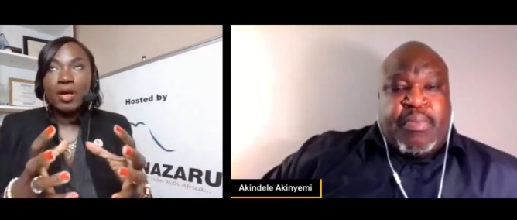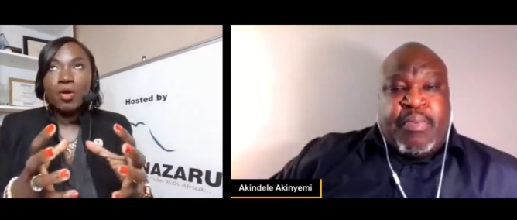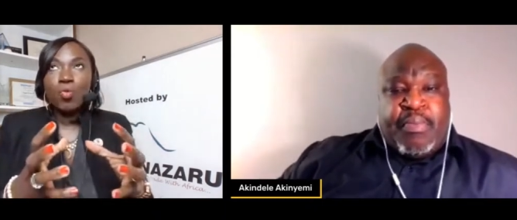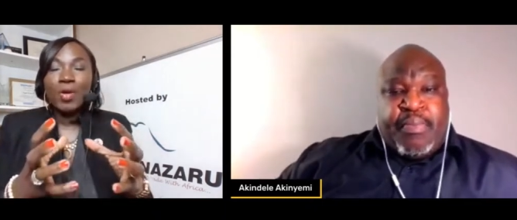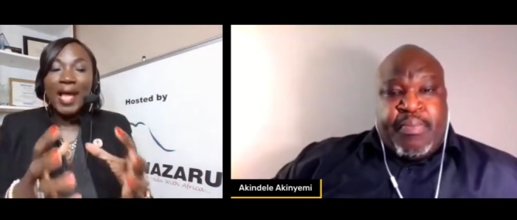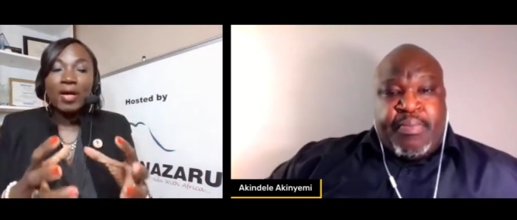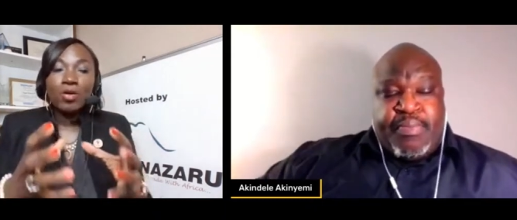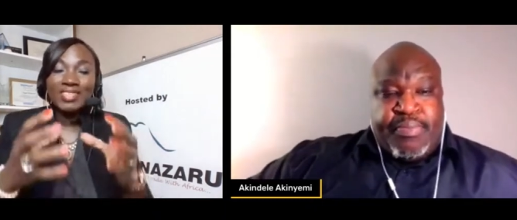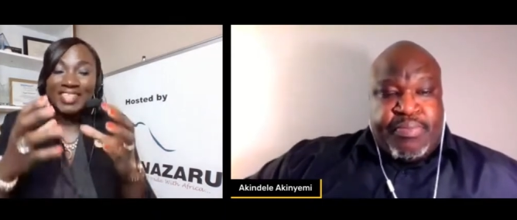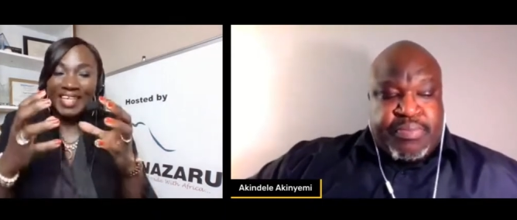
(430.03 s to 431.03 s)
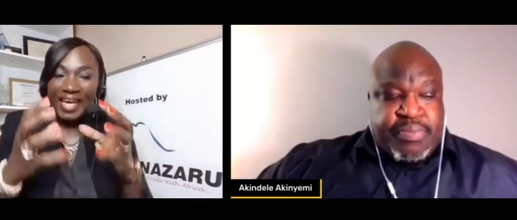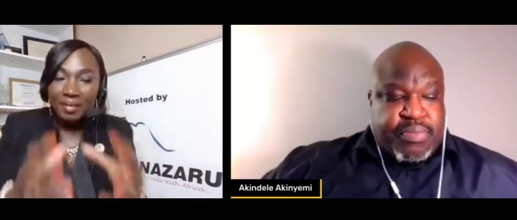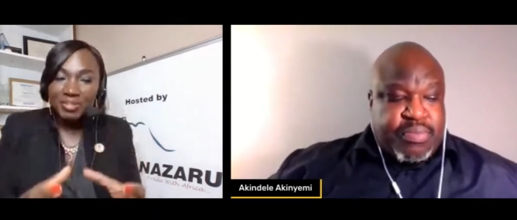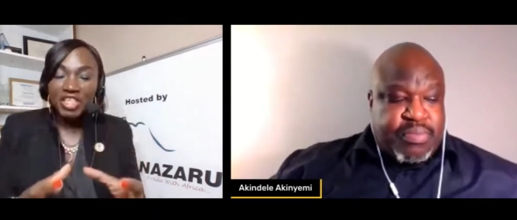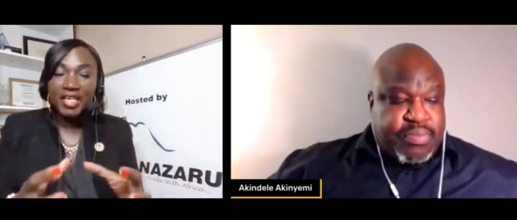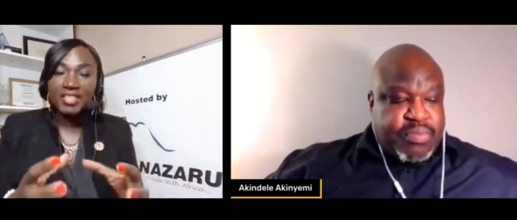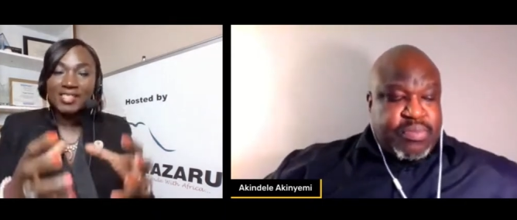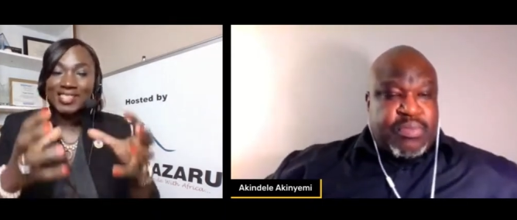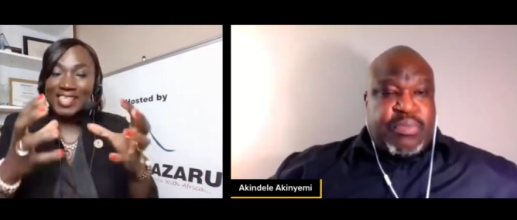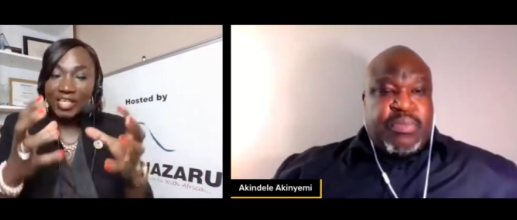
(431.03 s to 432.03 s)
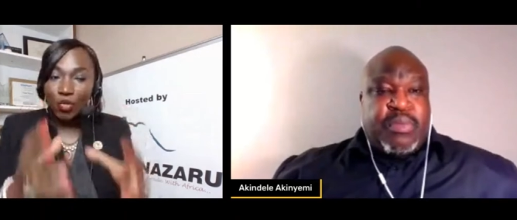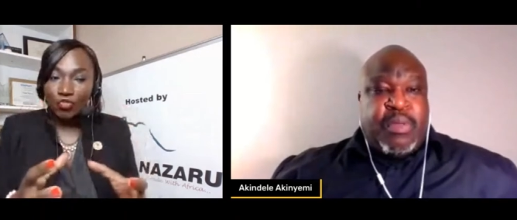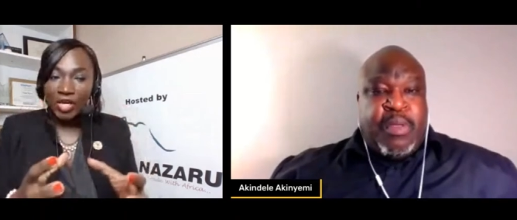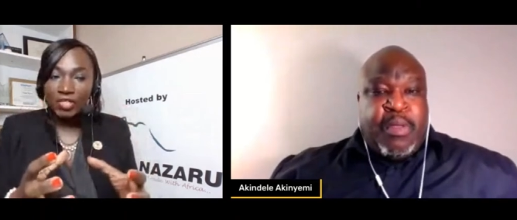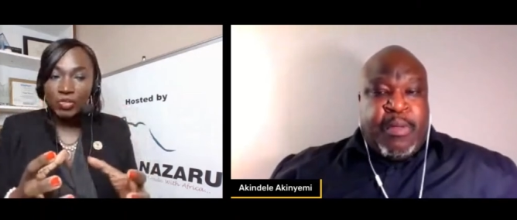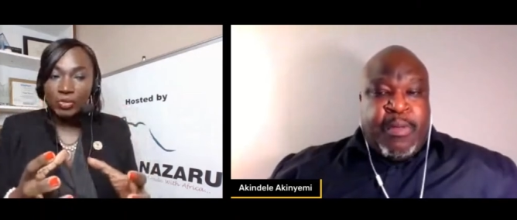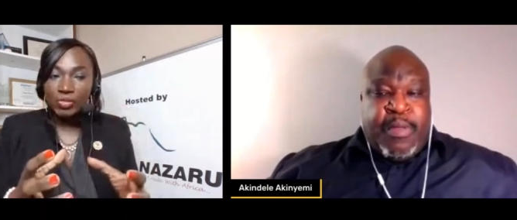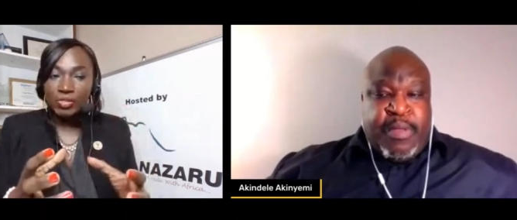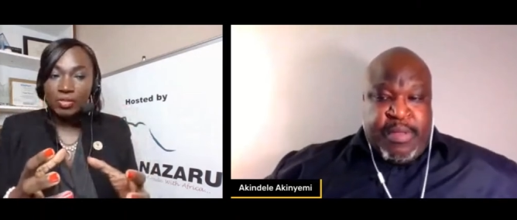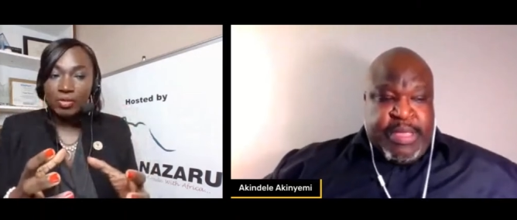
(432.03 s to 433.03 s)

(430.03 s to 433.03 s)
Speaker 1: what I call the game changers, the innovators.